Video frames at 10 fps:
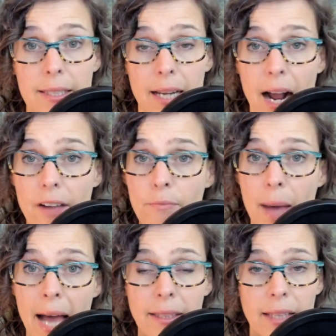that I've
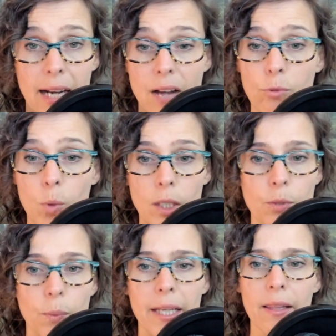met, that I've worked
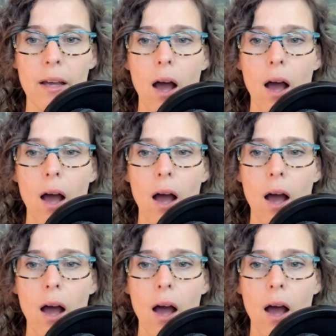with,